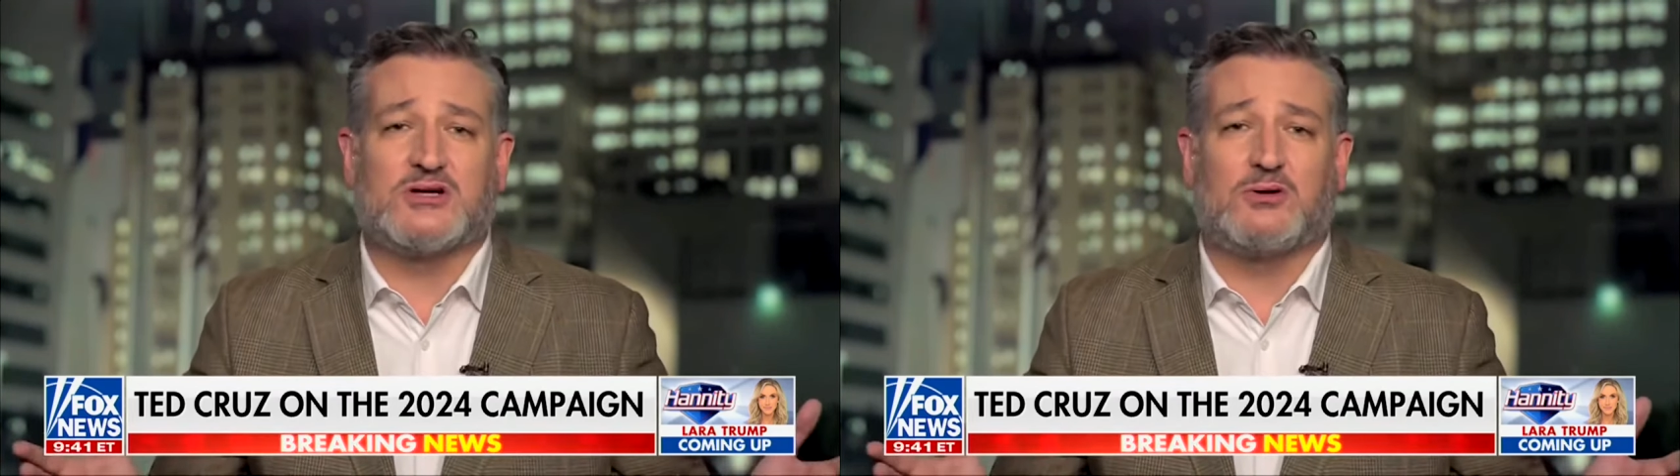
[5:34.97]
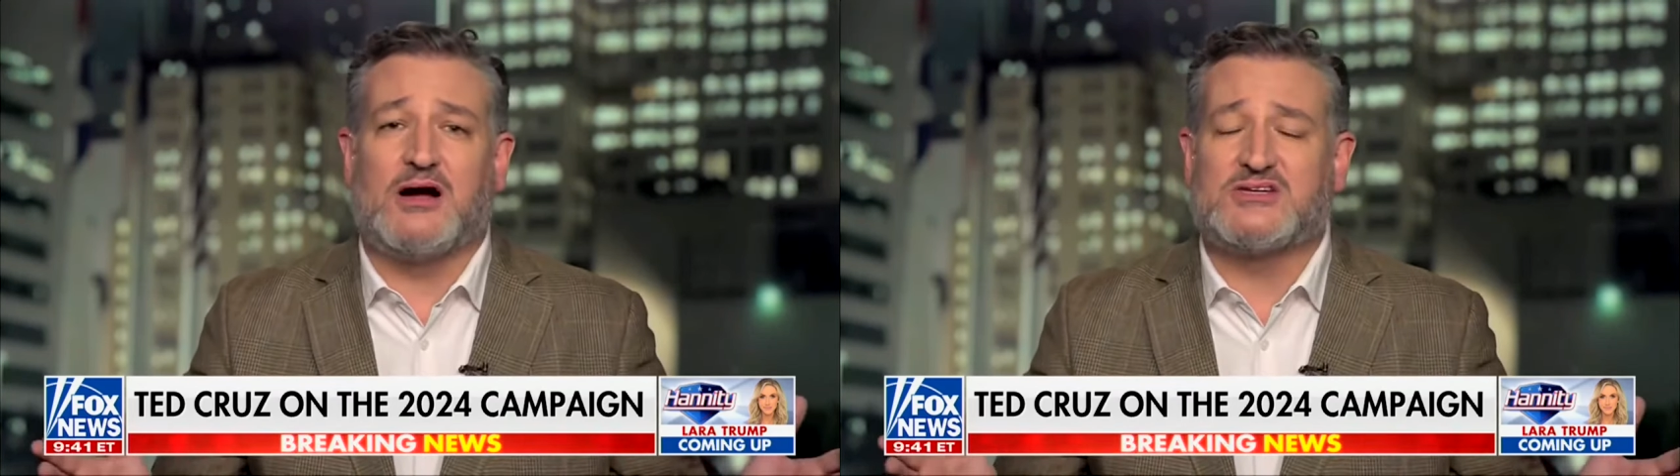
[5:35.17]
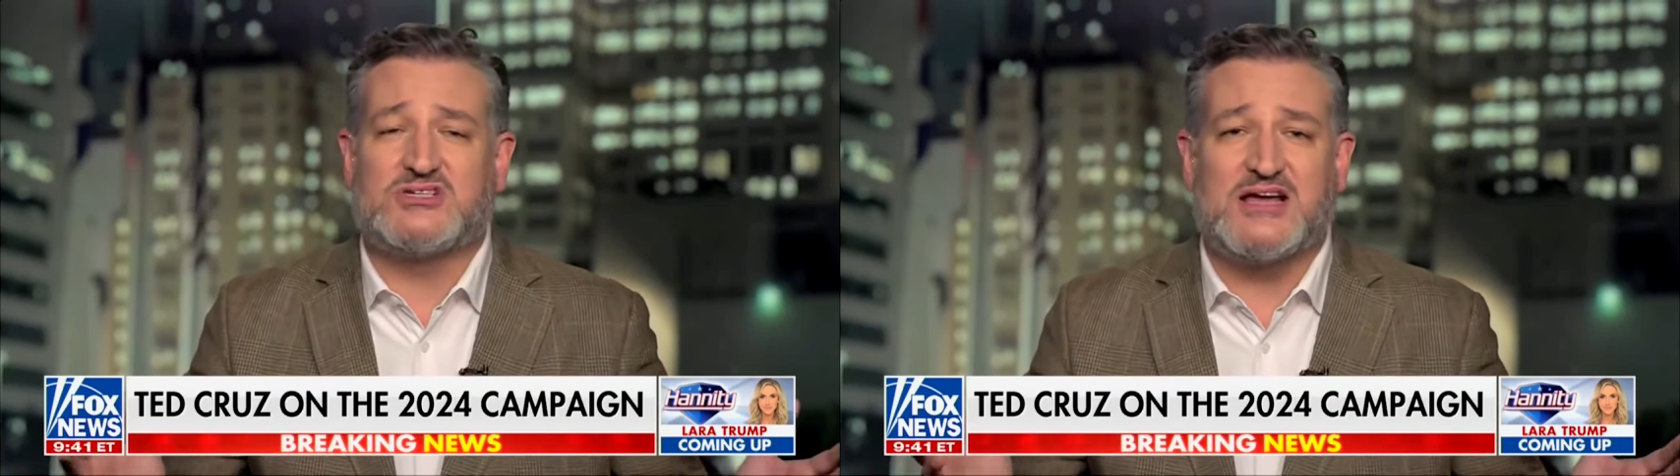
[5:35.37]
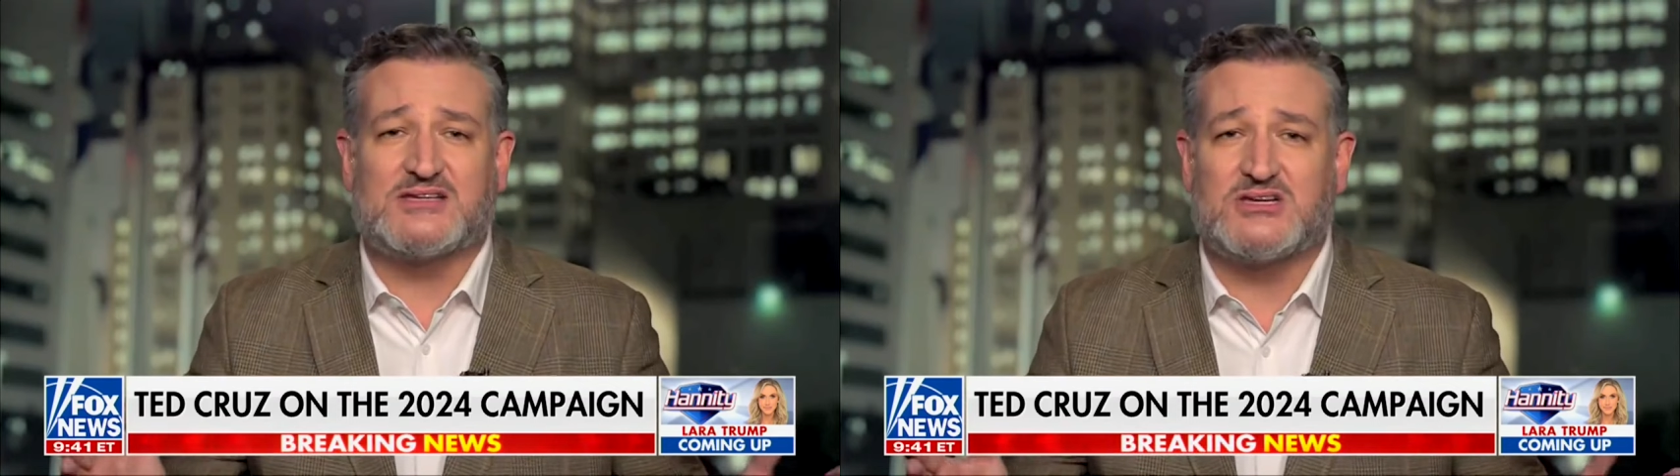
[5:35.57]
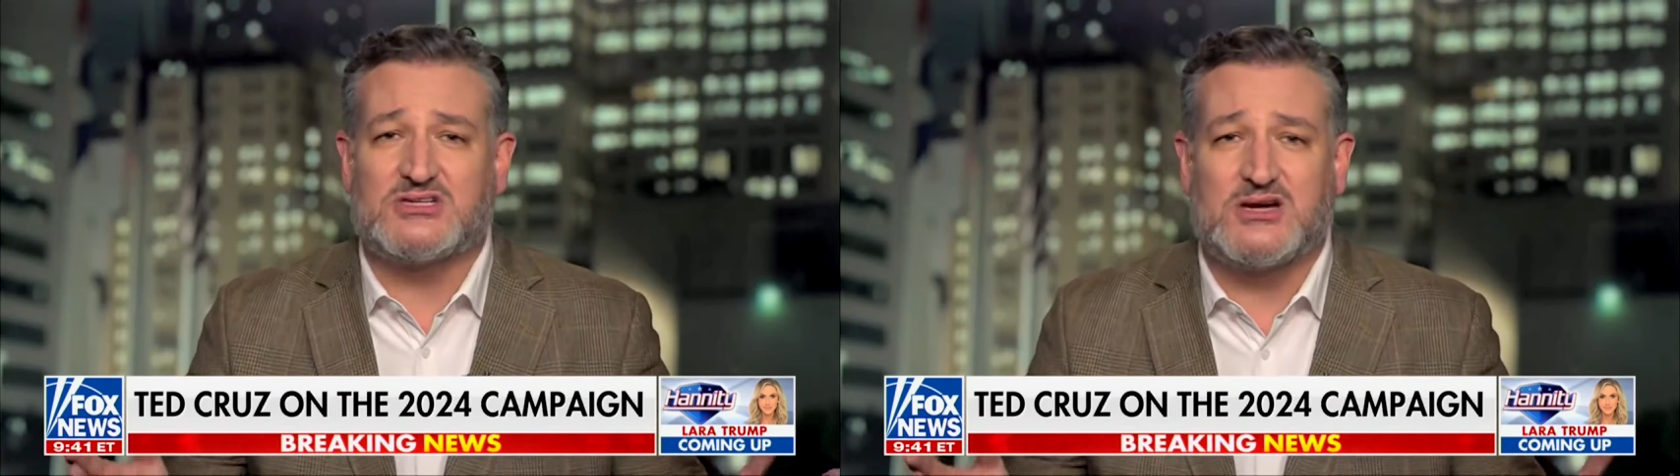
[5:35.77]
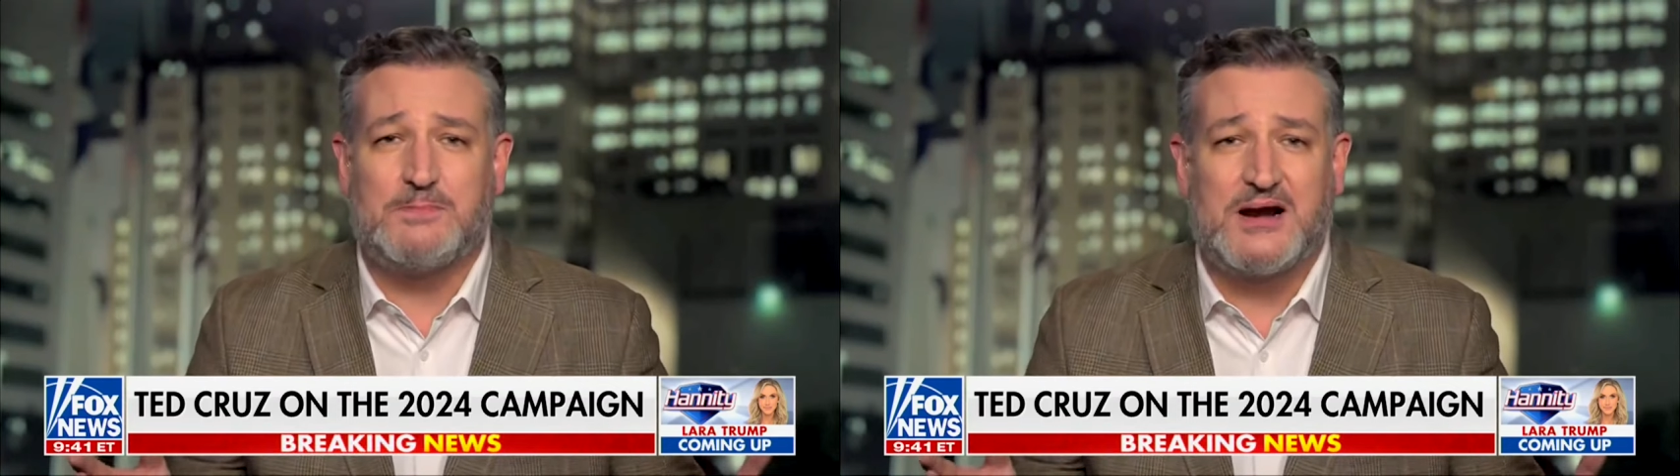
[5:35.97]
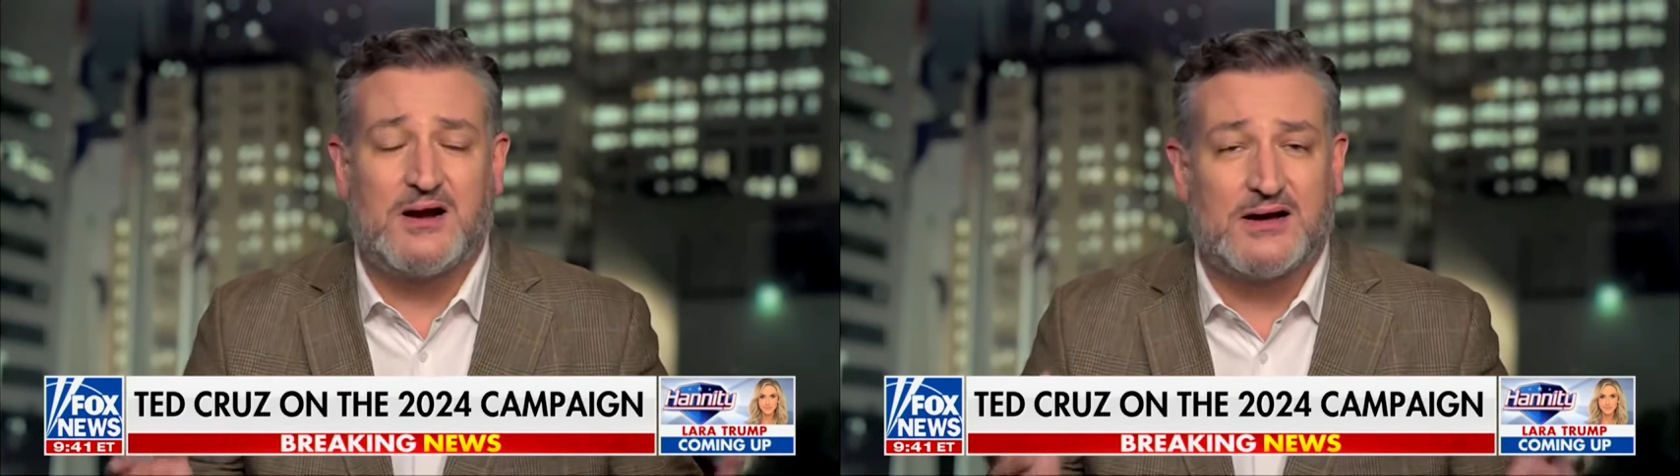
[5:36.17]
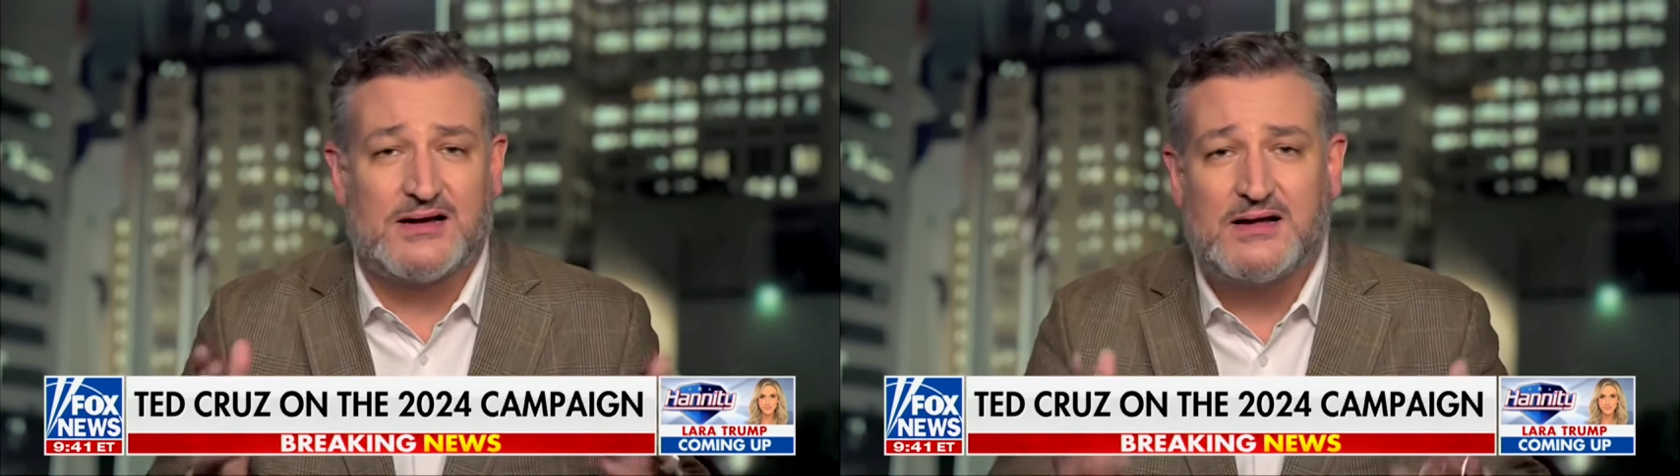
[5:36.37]
across Texas and
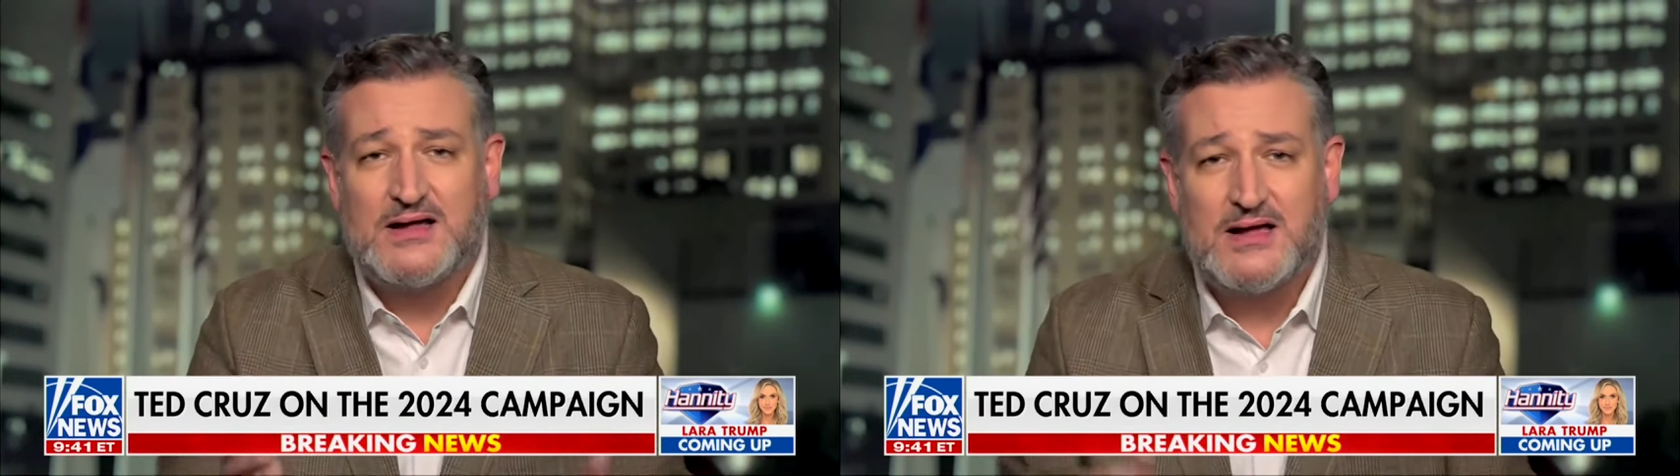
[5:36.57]
America